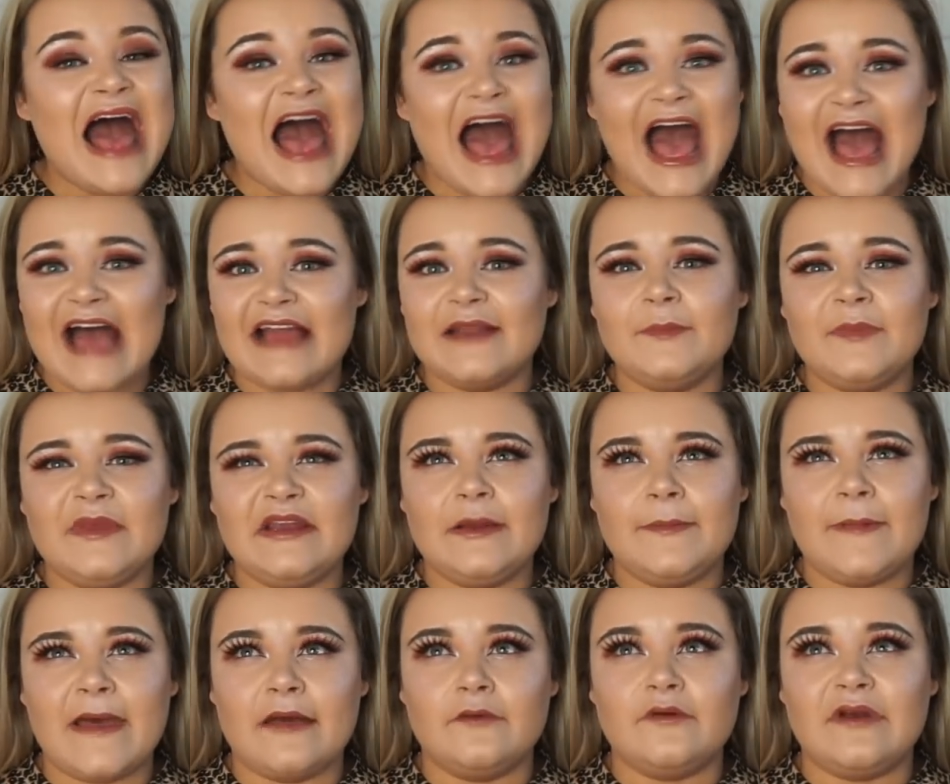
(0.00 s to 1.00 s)
I hadn't been to
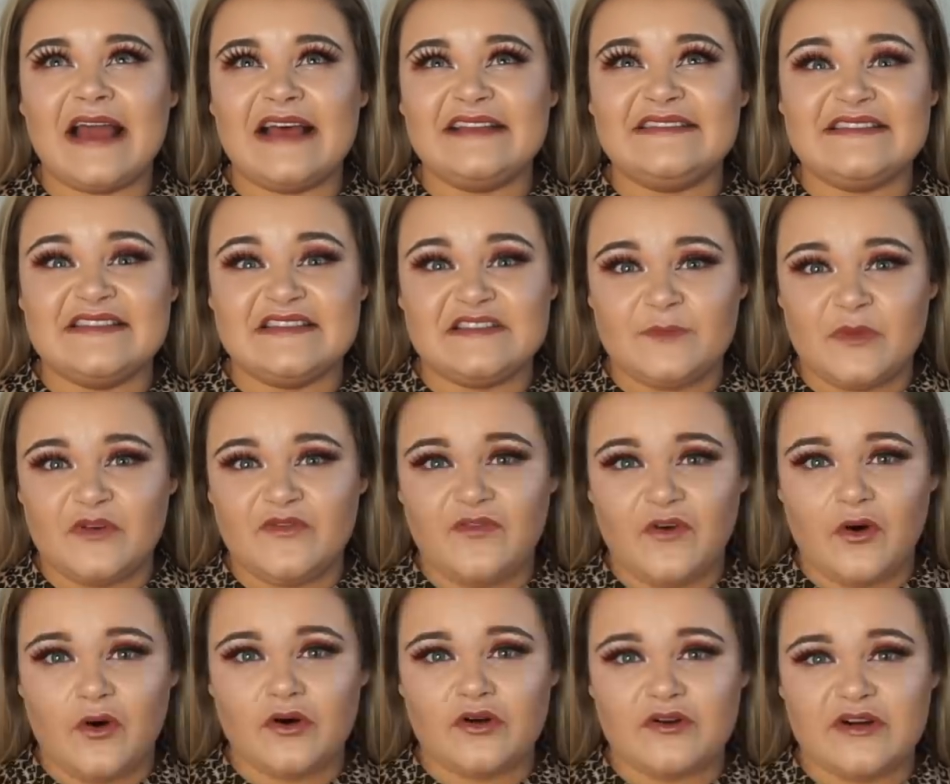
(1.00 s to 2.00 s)
Poundland since
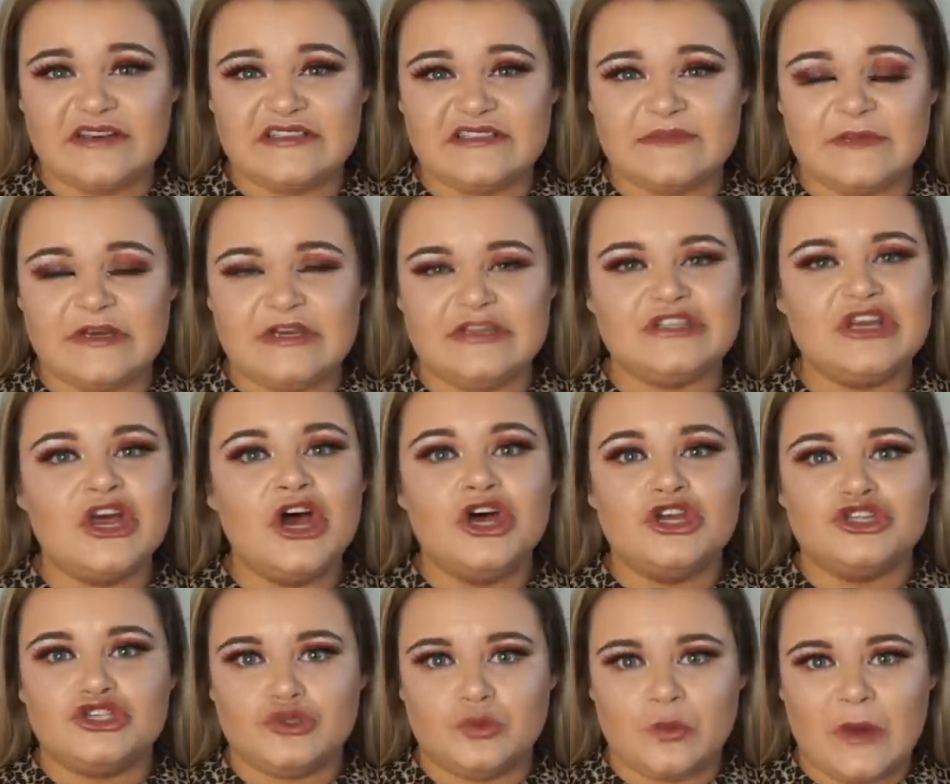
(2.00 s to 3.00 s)
before Christmas,
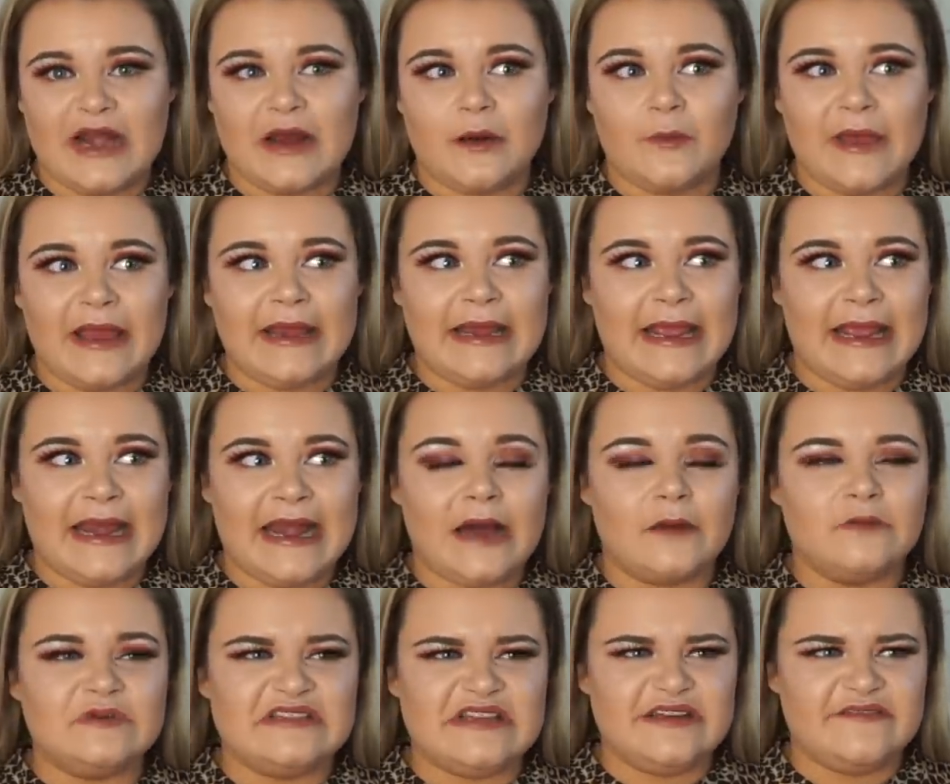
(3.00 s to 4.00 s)
so when I went in, I
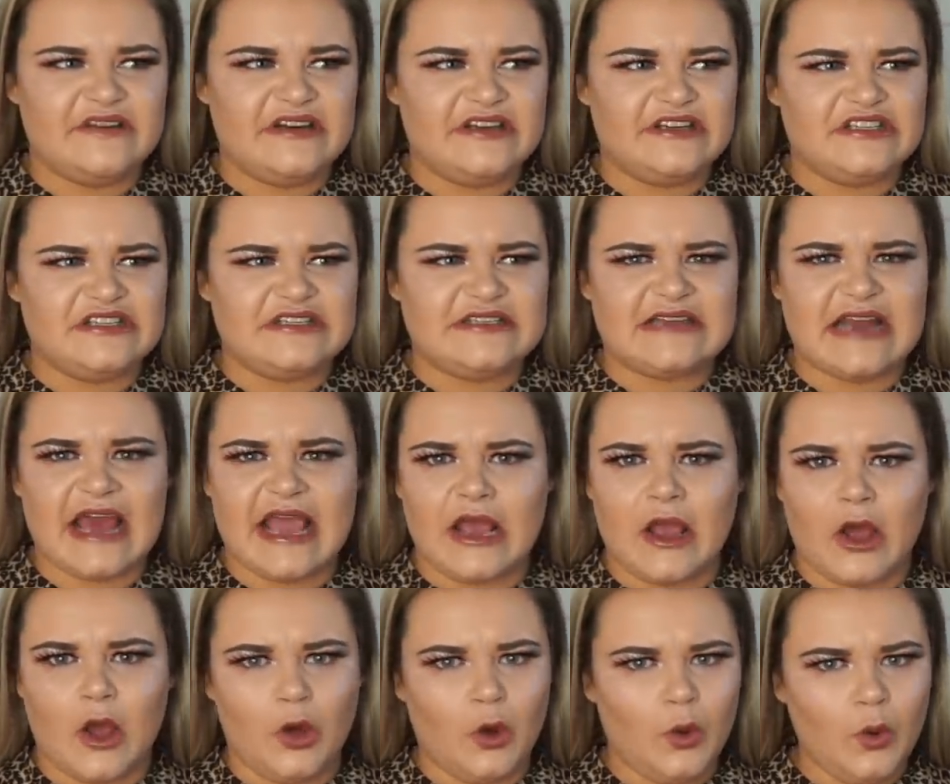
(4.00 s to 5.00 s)
was literally just like,
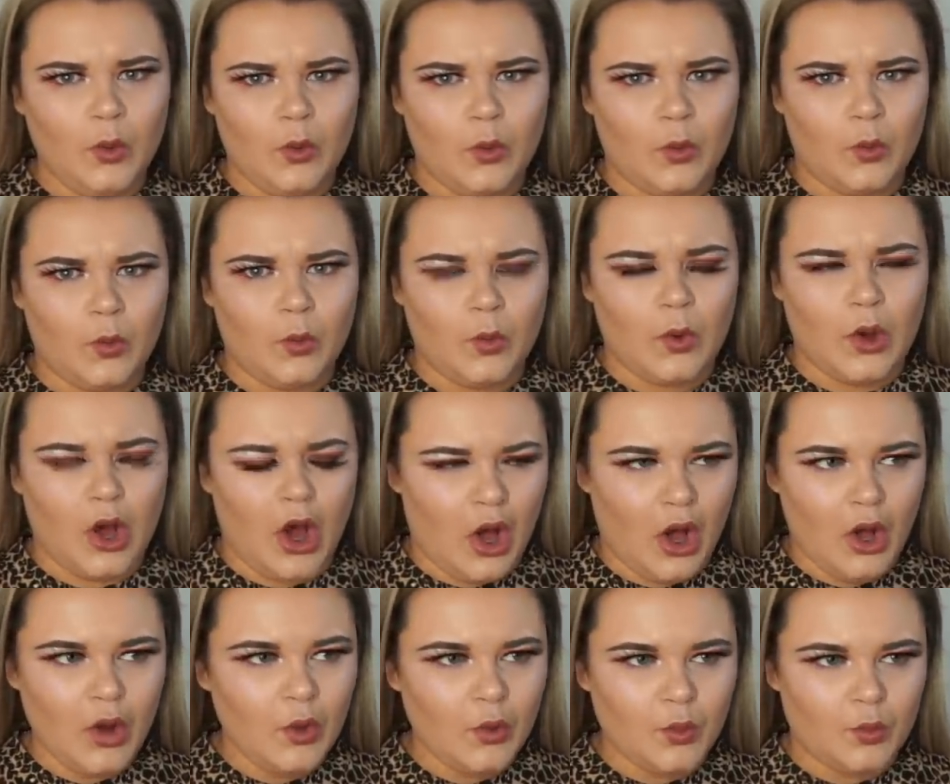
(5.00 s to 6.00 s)
oh,
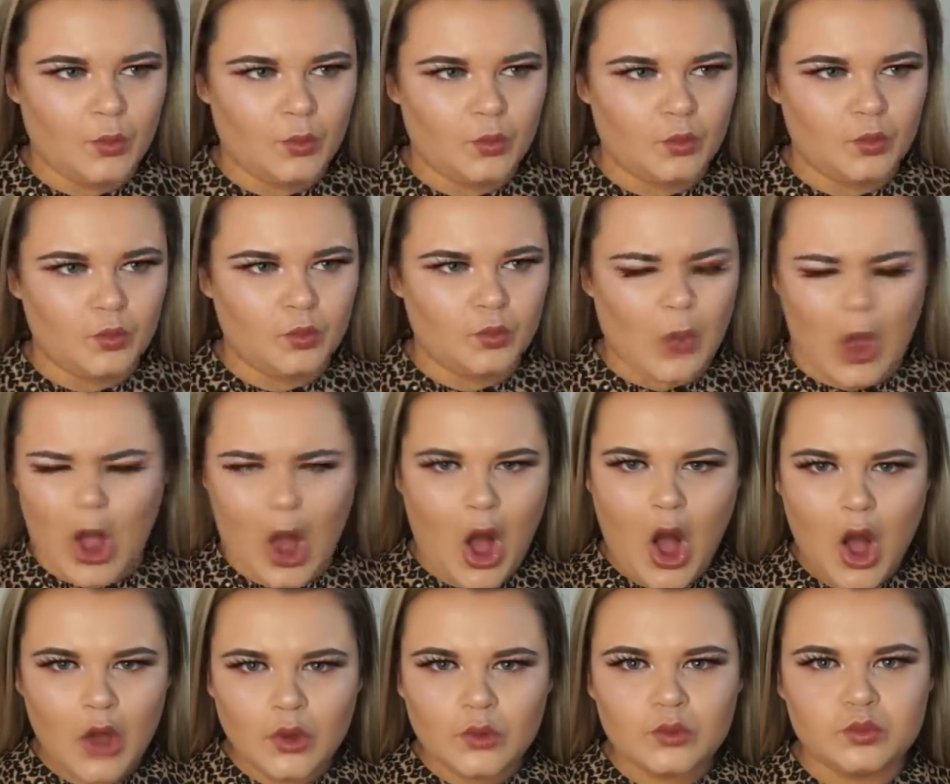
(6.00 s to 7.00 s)
oh,
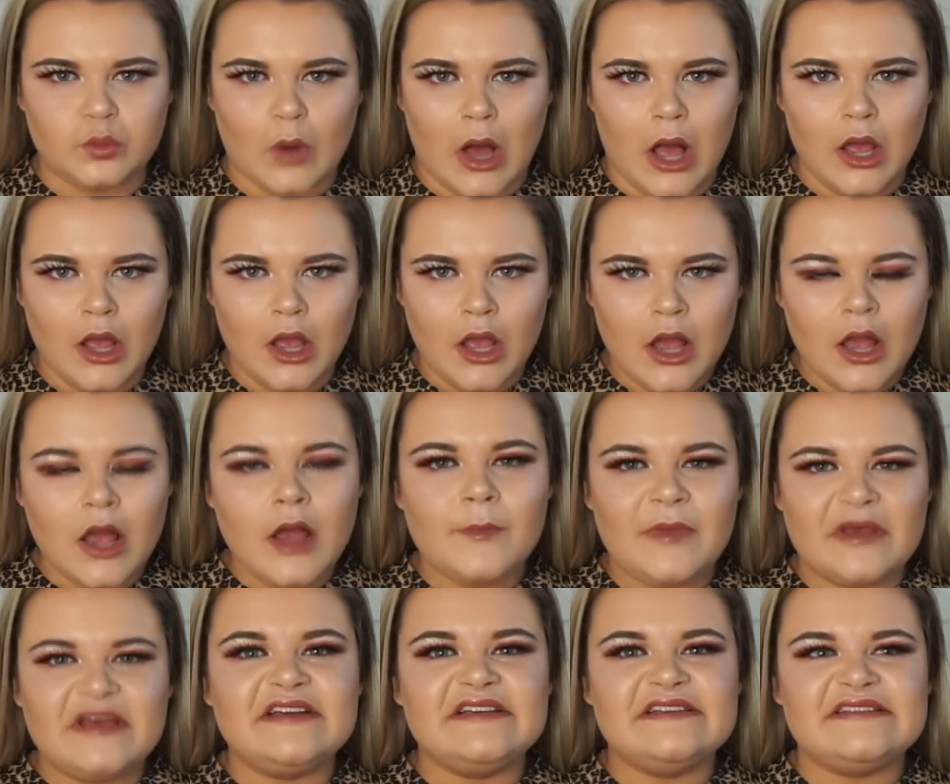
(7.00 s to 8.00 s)
oh,
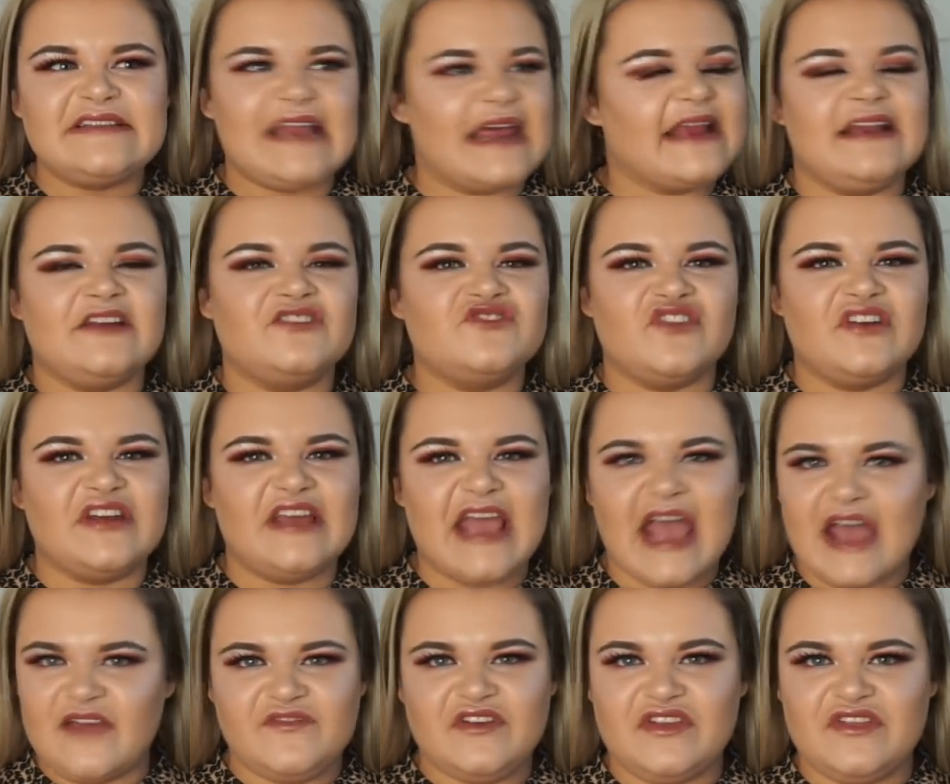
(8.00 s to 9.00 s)
because like literally
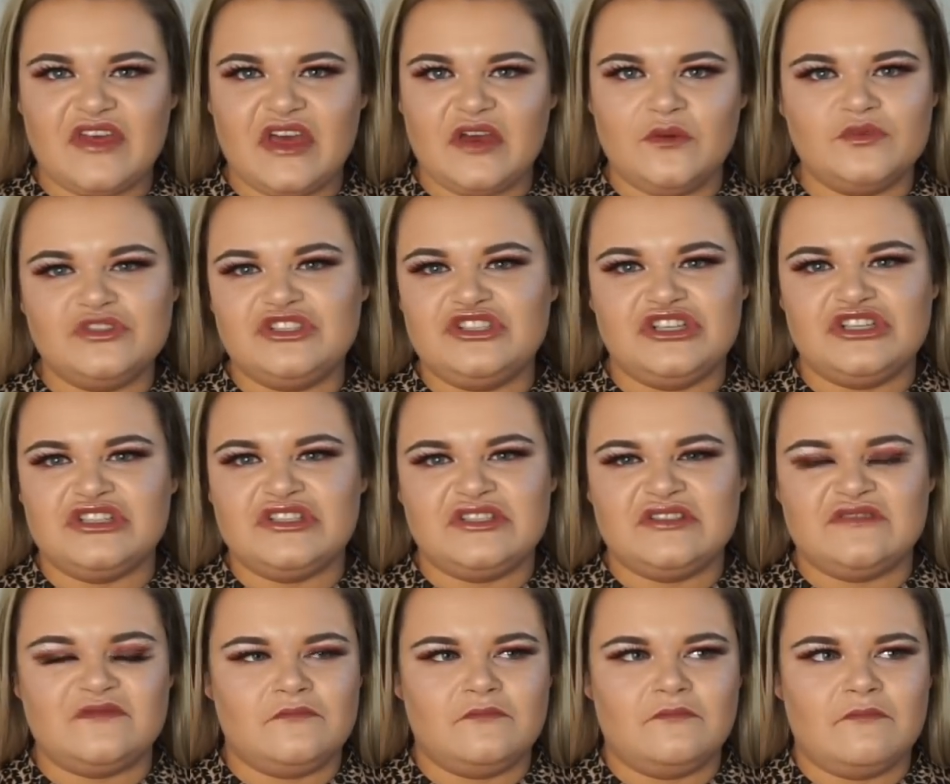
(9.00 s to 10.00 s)
everything was
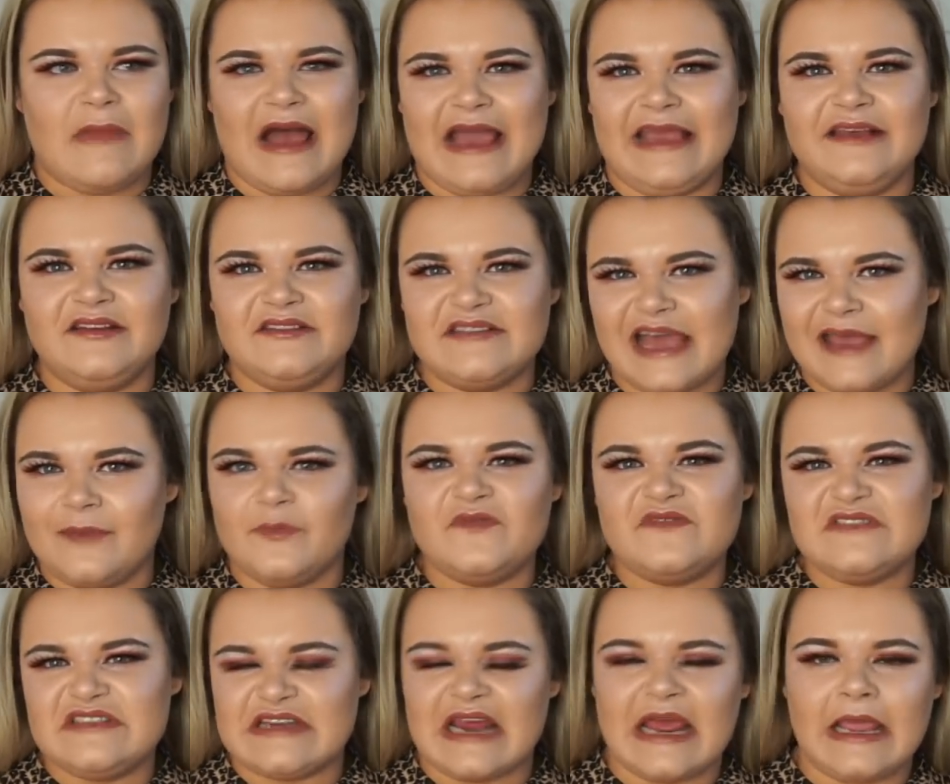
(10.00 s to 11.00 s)
just my type of
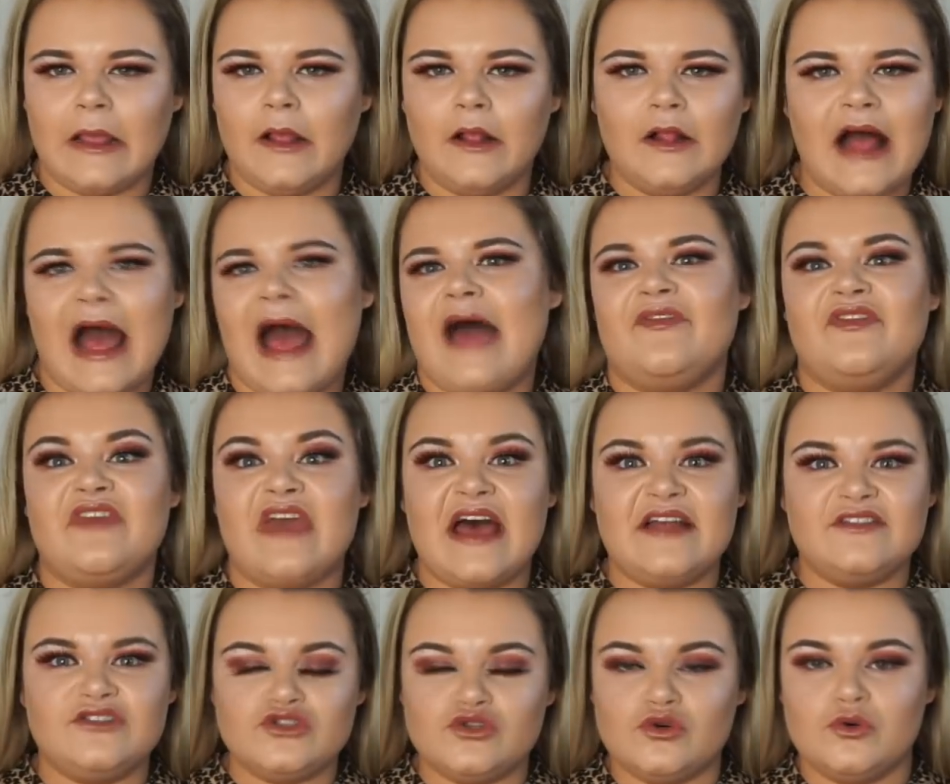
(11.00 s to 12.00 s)
style, and they had
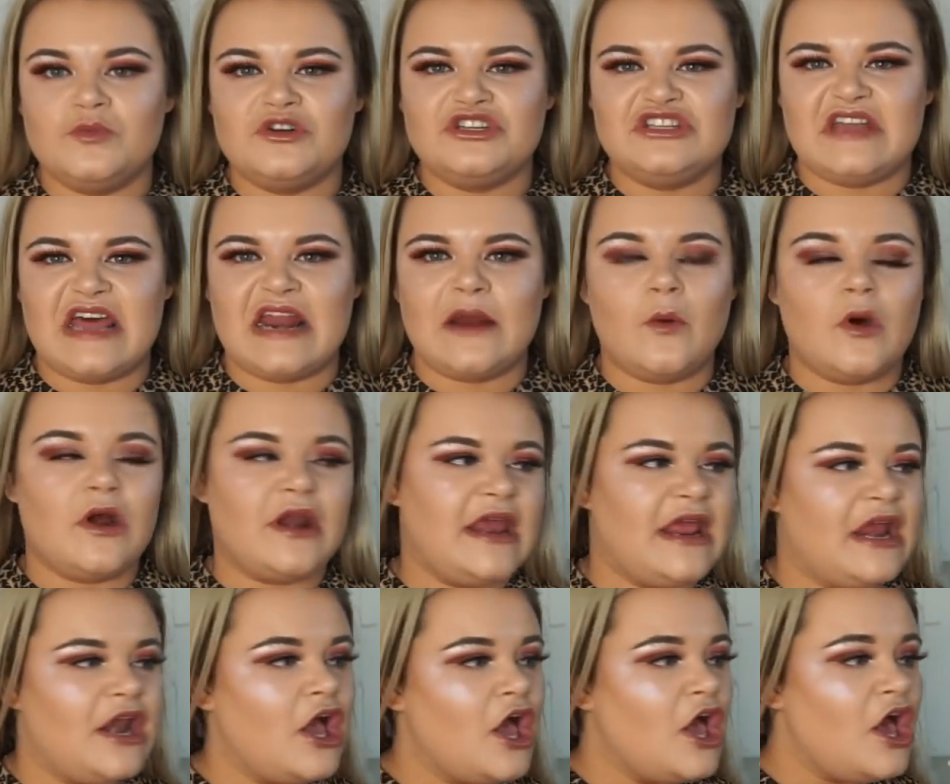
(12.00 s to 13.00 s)
so much that I wanted.